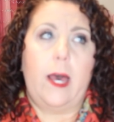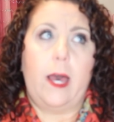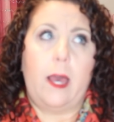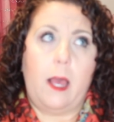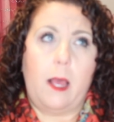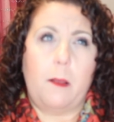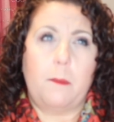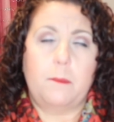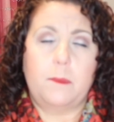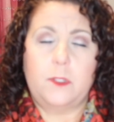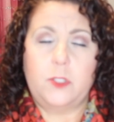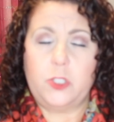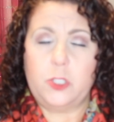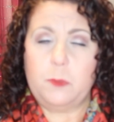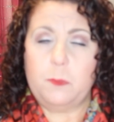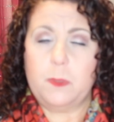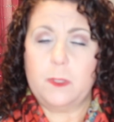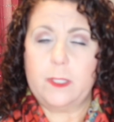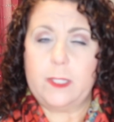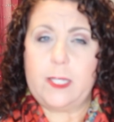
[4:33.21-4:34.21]
I
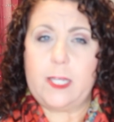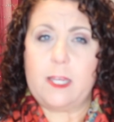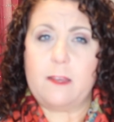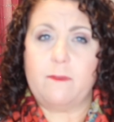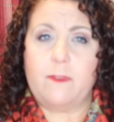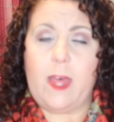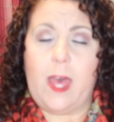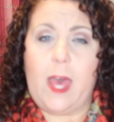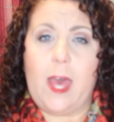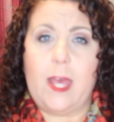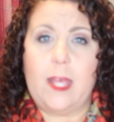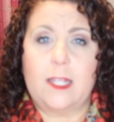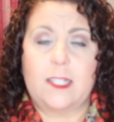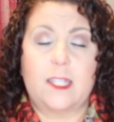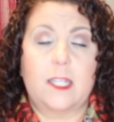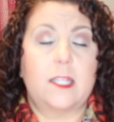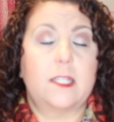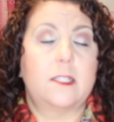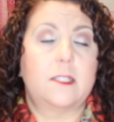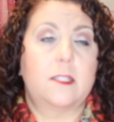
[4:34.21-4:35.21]
do believe that
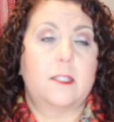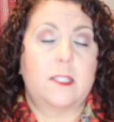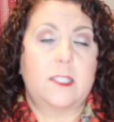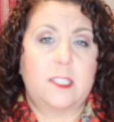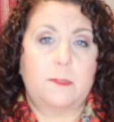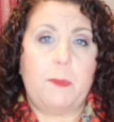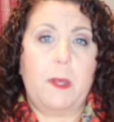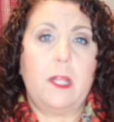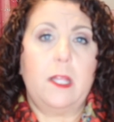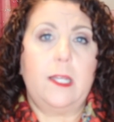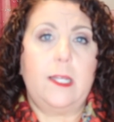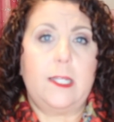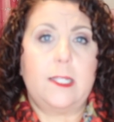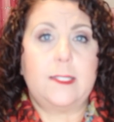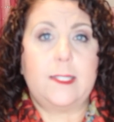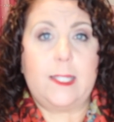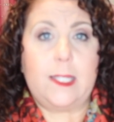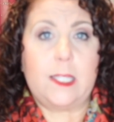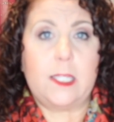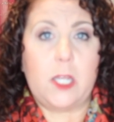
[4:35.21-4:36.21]
it, it, the spelling
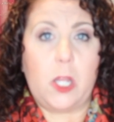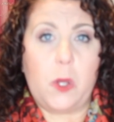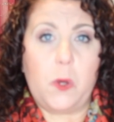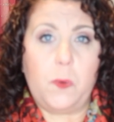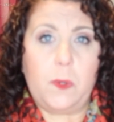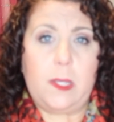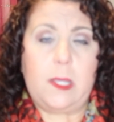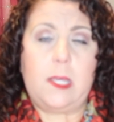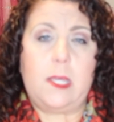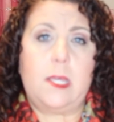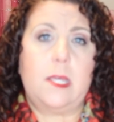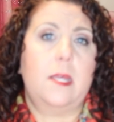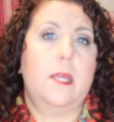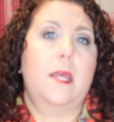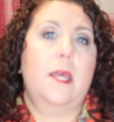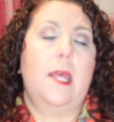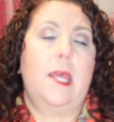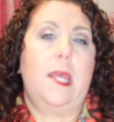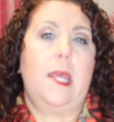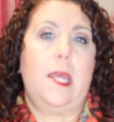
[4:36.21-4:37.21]
is
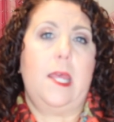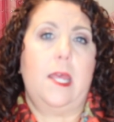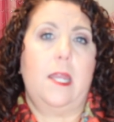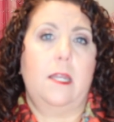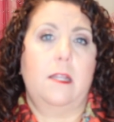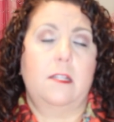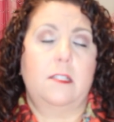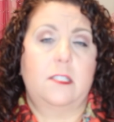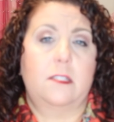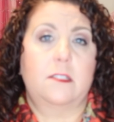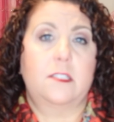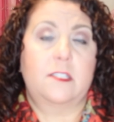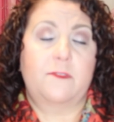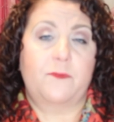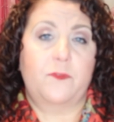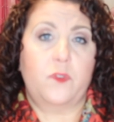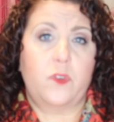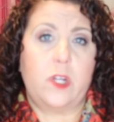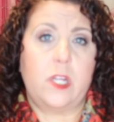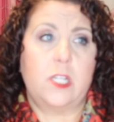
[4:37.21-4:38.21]
N-O-E and it's
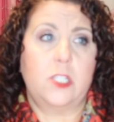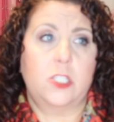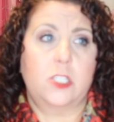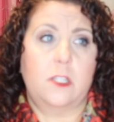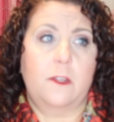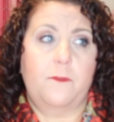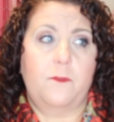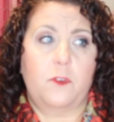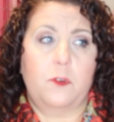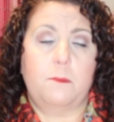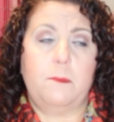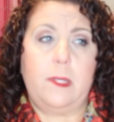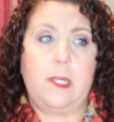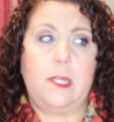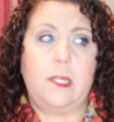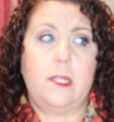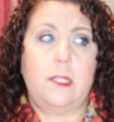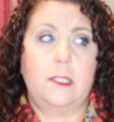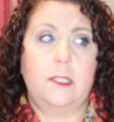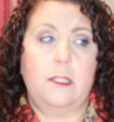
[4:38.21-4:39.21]
French for
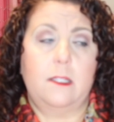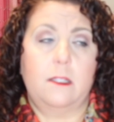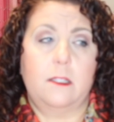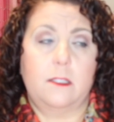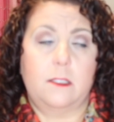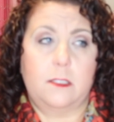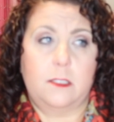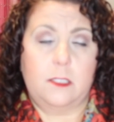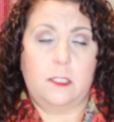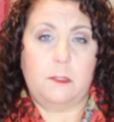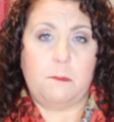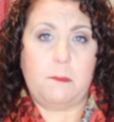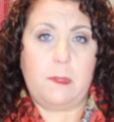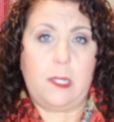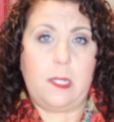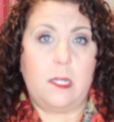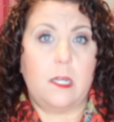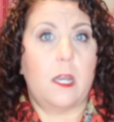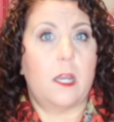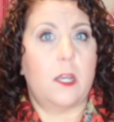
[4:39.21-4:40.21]
means to
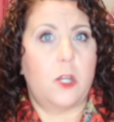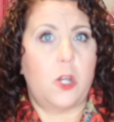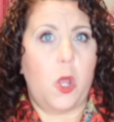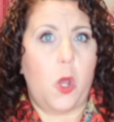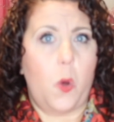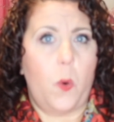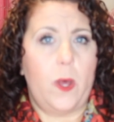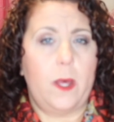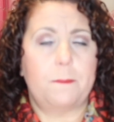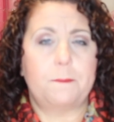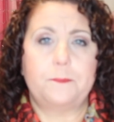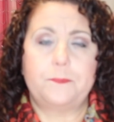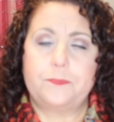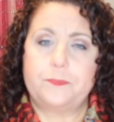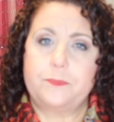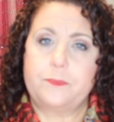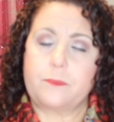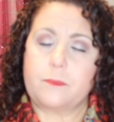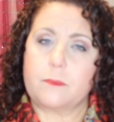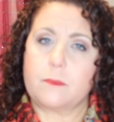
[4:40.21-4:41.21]
mean Noah.
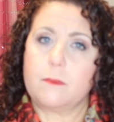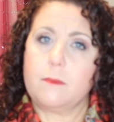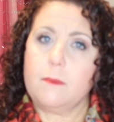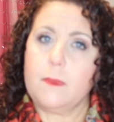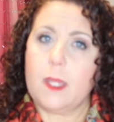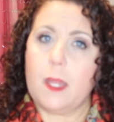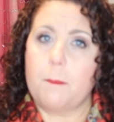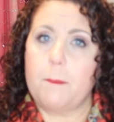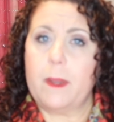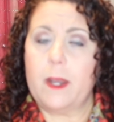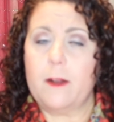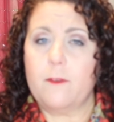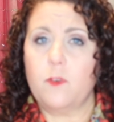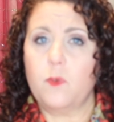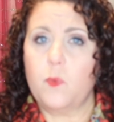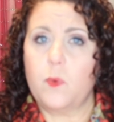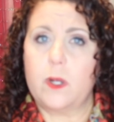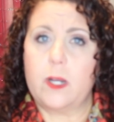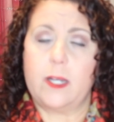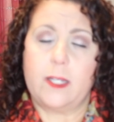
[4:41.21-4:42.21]
But
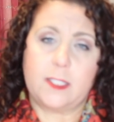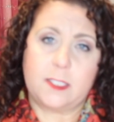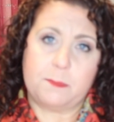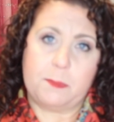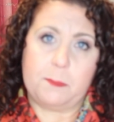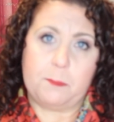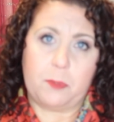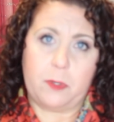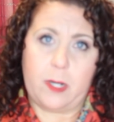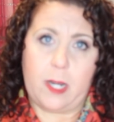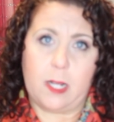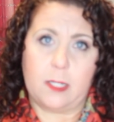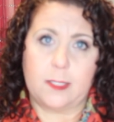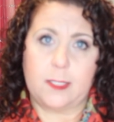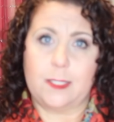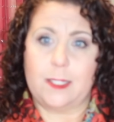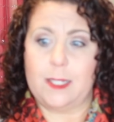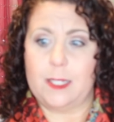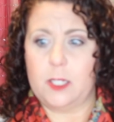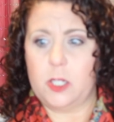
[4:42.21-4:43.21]
everyone has been
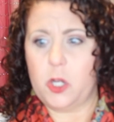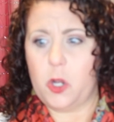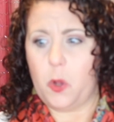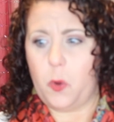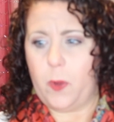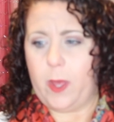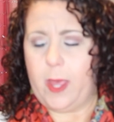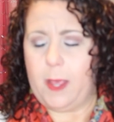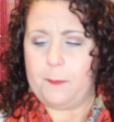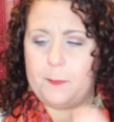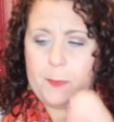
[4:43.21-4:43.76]
pronouncing it Noe.